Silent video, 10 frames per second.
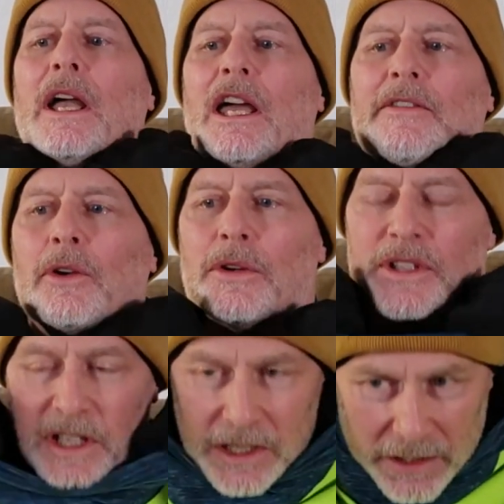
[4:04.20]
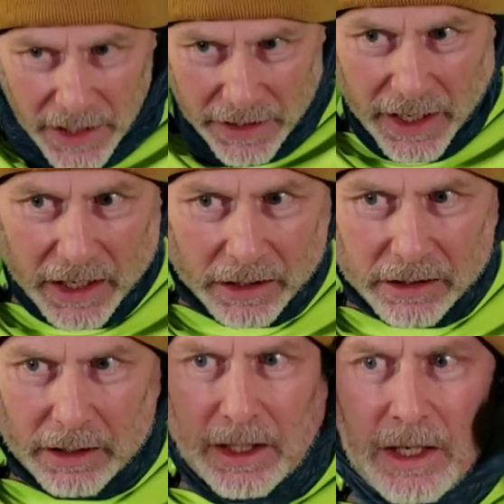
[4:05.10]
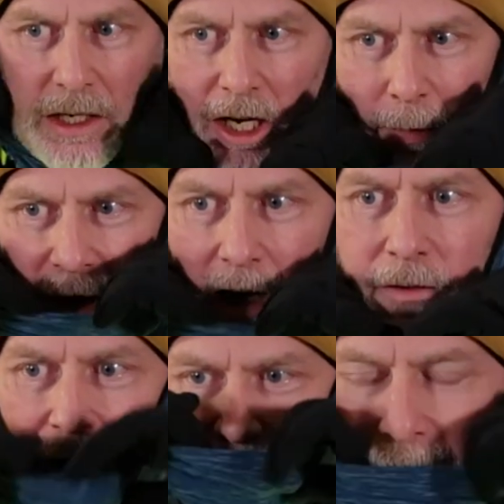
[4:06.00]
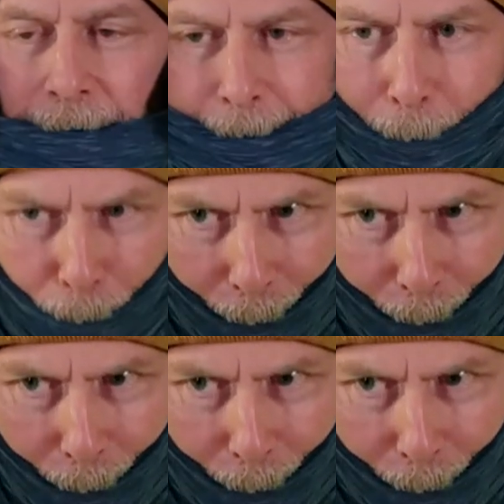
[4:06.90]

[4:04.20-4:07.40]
And of course these, they can come right over the top.